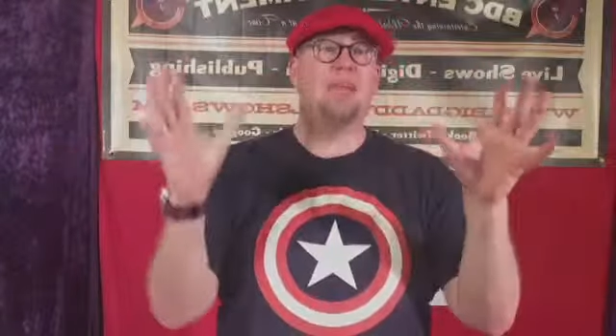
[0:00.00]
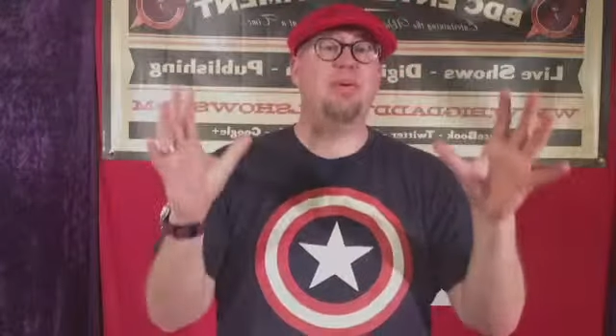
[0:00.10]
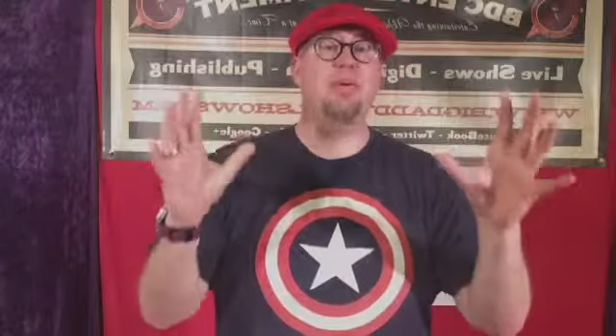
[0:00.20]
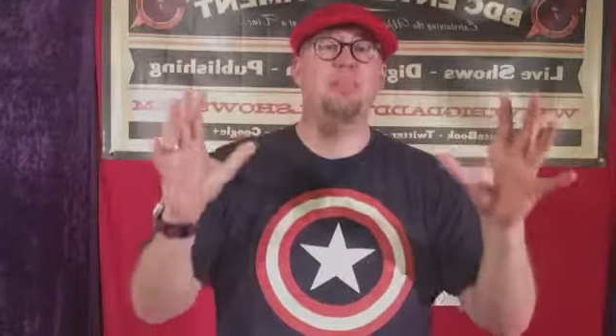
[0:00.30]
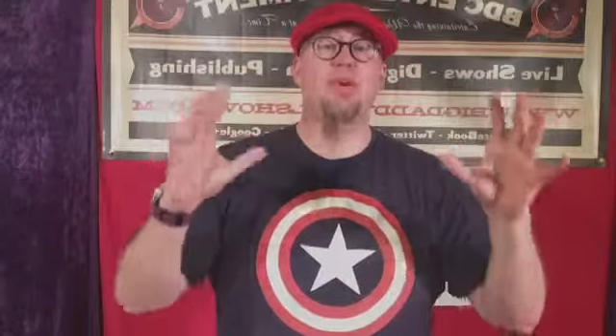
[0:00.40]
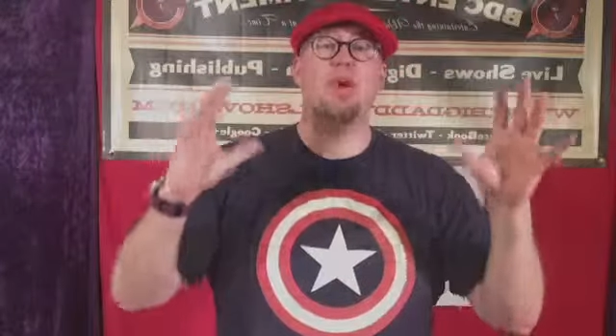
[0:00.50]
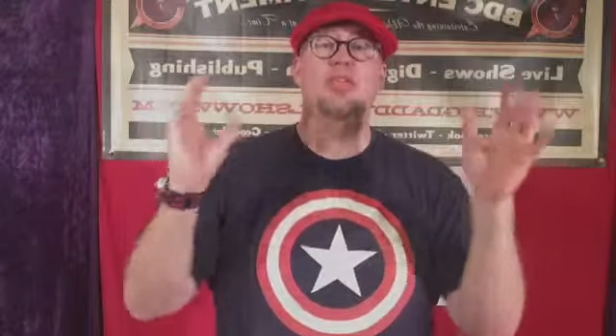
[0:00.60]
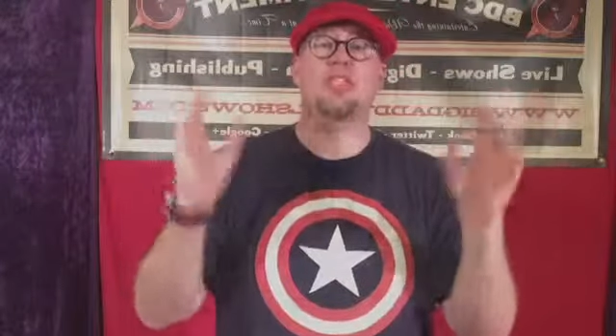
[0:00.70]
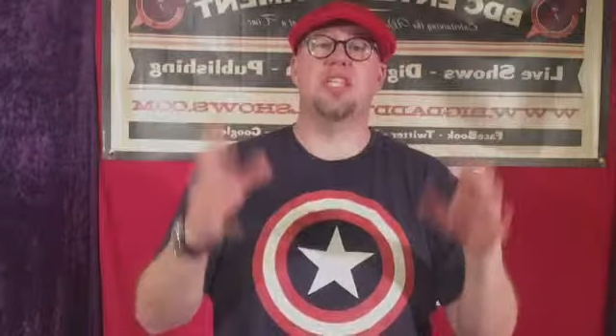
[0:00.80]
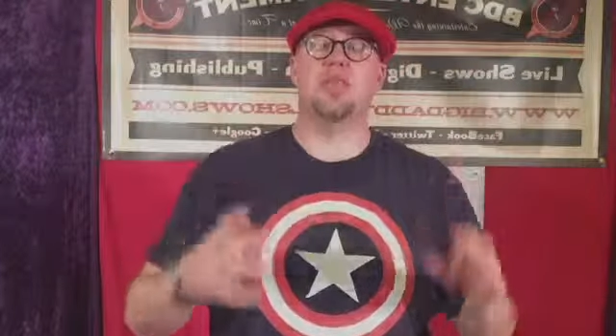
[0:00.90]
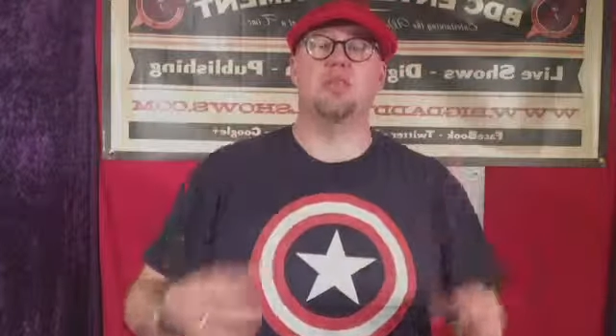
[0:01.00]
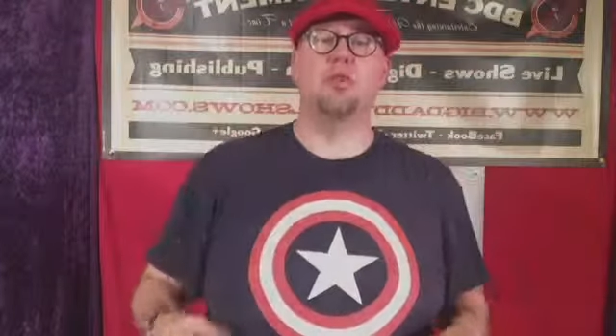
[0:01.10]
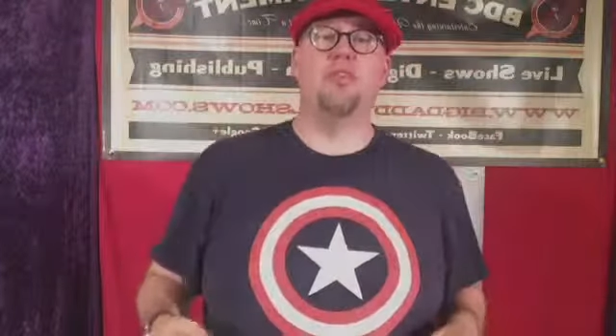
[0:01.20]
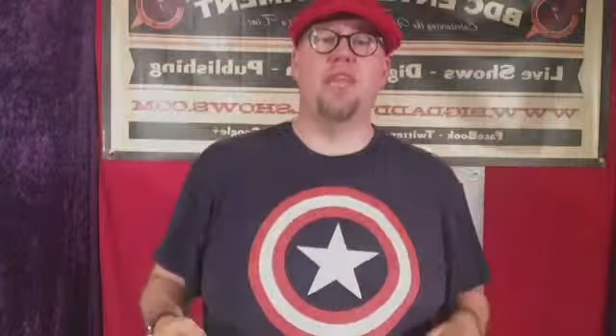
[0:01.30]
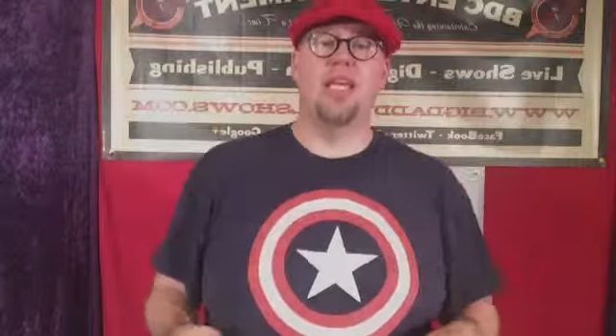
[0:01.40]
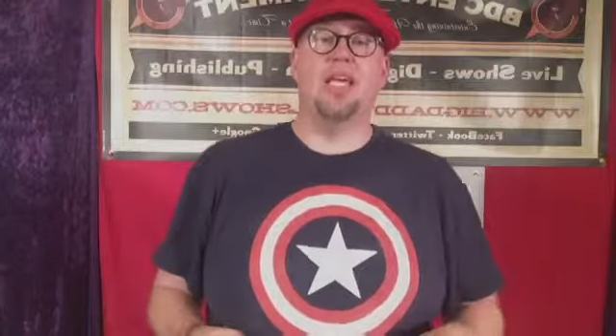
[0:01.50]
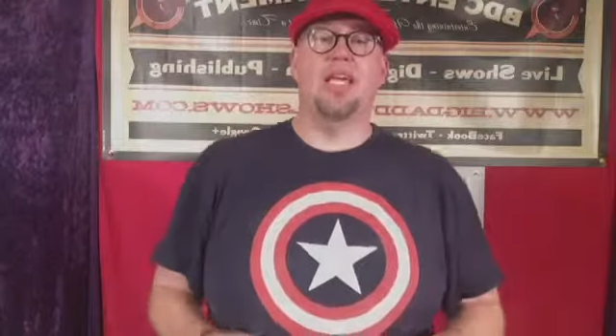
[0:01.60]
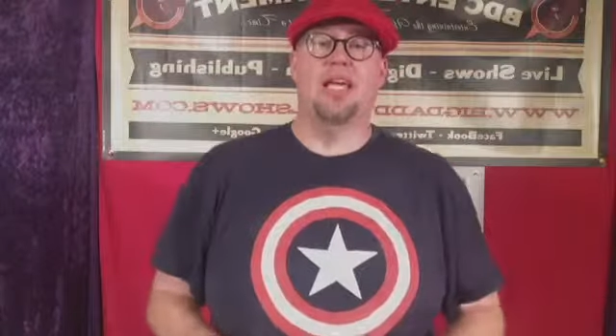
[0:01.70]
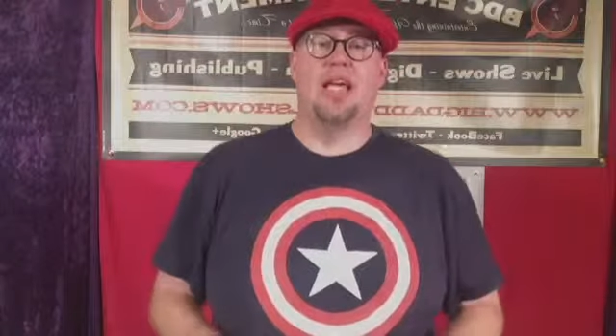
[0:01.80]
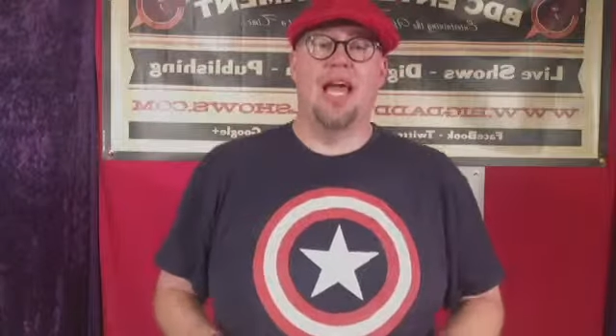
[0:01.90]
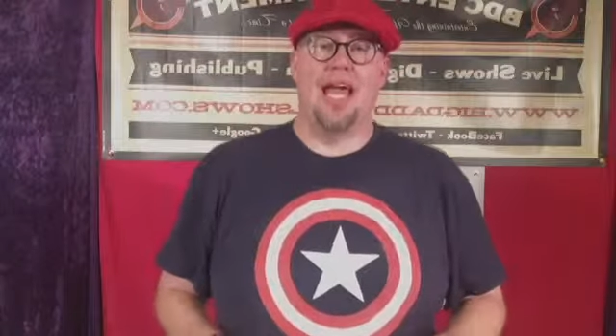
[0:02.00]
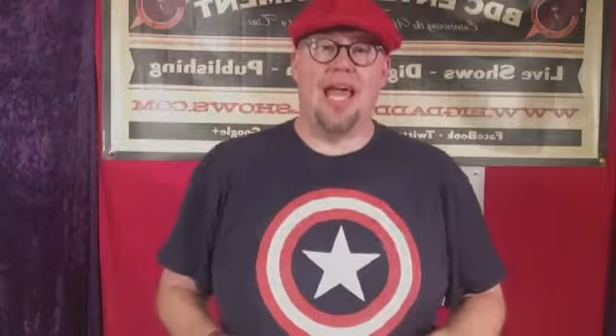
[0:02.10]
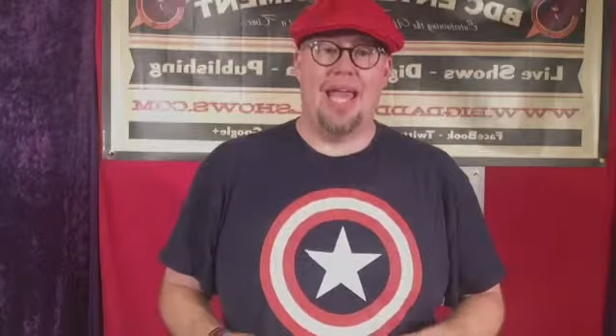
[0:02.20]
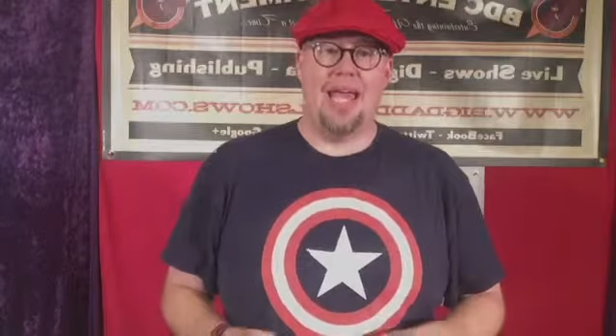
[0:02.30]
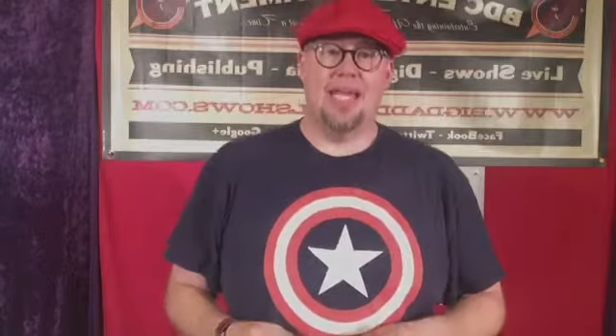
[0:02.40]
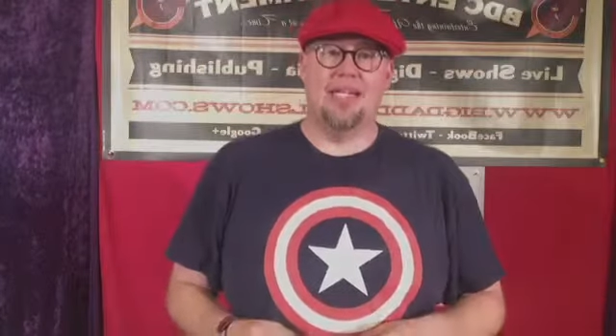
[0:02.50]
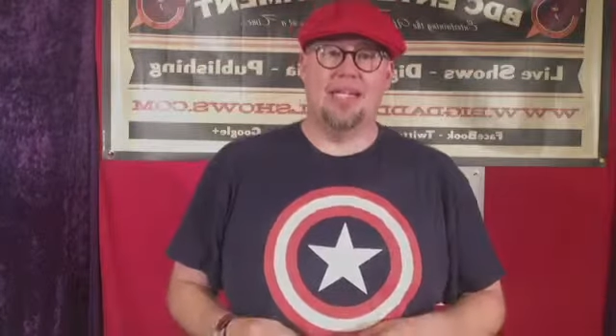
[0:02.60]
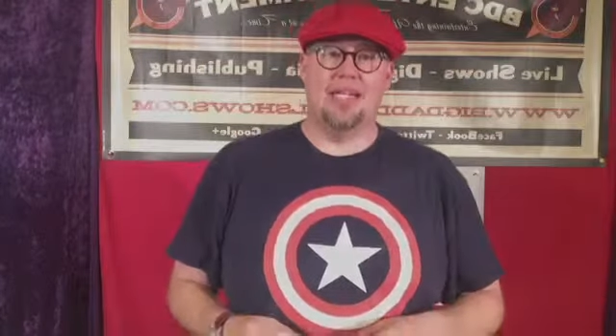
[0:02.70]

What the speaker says: of people go to see the movie, and